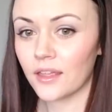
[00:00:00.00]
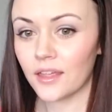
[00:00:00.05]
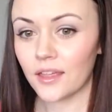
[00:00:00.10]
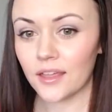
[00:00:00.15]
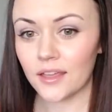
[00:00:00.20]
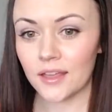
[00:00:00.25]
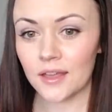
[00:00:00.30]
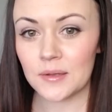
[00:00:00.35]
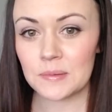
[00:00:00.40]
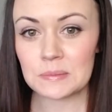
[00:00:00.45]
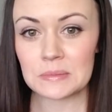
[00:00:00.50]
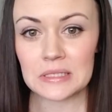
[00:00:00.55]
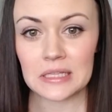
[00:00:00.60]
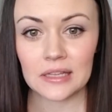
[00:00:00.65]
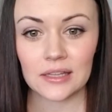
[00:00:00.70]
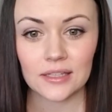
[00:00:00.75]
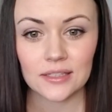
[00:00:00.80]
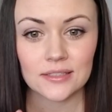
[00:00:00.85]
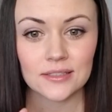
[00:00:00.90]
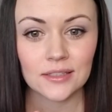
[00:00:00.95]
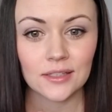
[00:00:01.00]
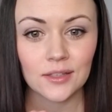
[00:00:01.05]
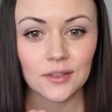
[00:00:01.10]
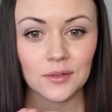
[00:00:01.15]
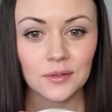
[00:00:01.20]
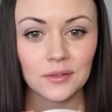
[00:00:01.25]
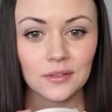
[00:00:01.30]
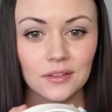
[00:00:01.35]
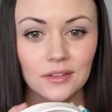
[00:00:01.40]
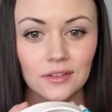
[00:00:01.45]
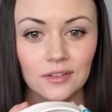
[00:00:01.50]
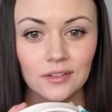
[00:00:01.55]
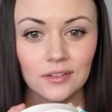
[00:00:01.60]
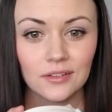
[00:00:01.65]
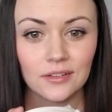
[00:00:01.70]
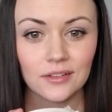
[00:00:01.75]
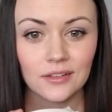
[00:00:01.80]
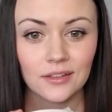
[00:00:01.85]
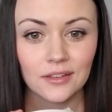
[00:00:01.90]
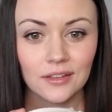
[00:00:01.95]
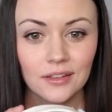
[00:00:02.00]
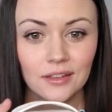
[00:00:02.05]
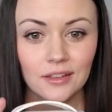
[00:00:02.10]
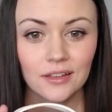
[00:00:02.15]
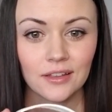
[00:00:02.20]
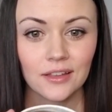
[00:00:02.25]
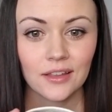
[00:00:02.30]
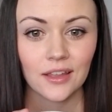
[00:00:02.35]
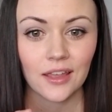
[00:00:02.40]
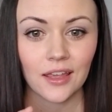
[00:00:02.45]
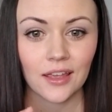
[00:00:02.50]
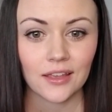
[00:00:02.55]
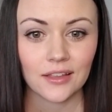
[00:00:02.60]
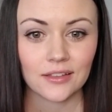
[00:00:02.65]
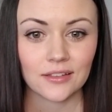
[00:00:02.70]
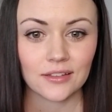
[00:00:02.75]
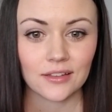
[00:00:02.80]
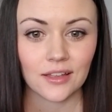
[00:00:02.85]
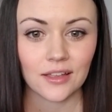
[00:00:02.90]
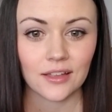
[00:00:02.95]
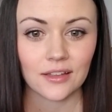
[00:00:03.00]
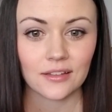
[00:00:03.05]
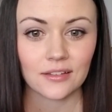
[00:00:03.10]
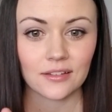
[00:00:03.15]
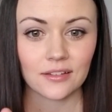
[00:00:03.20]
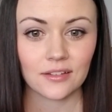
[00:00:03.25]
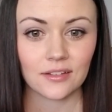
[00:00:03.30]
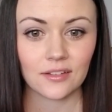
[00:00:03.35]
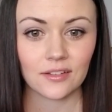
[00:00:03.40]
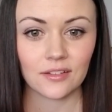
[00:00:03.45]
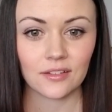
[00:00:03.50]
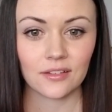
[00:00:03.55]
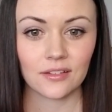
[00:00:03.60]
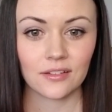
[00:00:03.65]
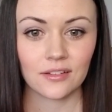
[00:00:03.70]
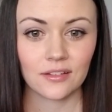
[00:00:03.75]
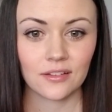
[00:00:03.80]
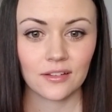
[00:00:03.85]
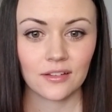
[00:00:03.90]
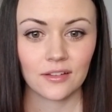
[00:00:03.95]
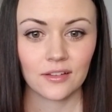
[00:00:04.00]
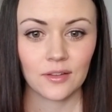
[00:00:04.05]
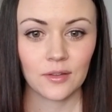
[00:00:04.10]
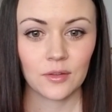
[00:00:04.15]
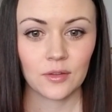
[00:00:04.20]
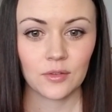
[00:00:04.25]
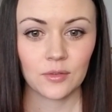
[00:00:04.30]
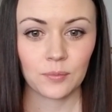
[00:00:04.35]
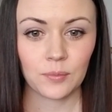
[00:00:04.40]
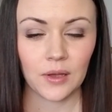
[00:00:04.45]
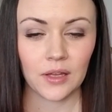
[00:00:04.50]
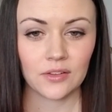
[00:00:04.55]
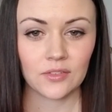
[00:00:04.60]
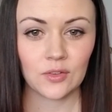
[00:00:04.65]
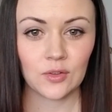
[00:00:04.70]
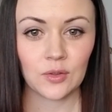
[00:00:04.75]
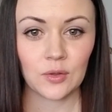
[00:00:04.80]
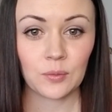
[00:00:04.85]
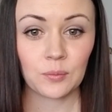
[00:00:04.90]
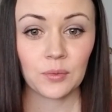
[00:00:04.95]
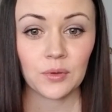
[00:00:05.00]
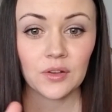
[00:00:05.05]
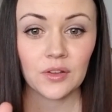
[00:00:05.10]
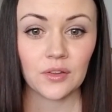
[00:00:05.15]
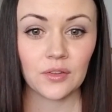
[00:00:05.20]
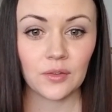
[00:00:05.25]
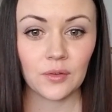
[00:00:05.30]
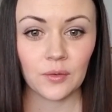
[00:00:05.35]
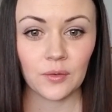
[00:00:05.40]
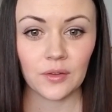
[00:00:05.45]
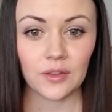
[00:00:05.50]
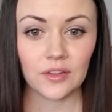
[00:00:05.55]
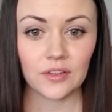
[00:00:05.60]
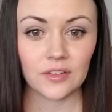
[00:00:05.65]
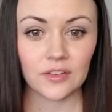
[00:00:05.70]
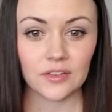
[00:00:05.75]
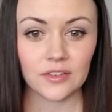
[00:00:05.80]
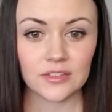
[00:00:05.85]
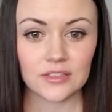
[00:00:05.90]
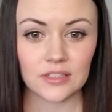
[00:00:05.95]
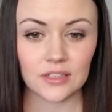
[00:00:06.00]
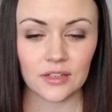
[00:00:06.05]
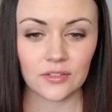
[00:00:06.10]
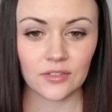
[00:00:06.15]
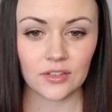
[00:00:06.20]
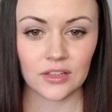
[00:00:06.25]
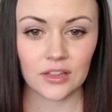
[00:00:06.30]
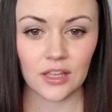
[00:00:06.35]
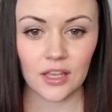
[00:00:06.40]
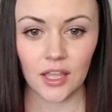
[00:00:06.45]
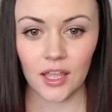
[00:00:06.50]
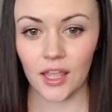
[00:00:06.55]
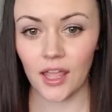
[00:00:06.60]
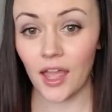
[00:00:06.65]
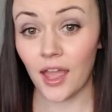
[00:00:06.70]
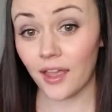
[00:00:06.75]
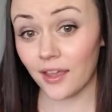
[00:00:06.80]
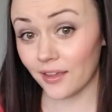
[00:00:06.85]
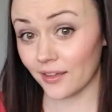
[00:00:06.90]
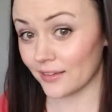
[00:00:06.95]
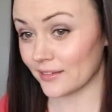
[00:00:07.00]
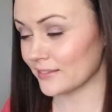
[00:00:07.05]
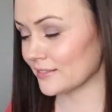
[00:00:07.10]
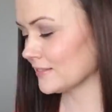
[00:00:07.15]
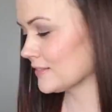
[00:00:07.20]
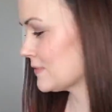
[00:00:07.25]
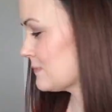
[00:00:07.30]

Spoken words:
it comes in this cute little case that has little spots you can put all the oils and everything, and